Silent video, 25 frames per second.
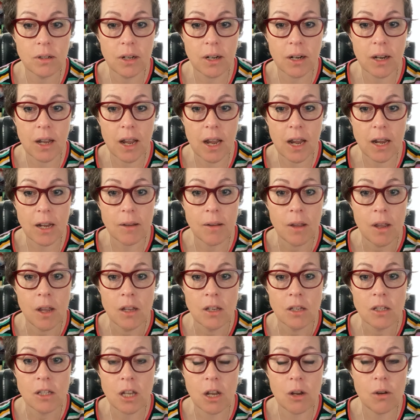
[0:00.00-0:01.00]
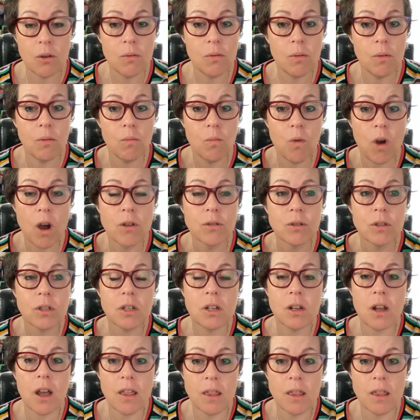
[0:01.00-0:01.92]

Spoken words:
Okay, so whilst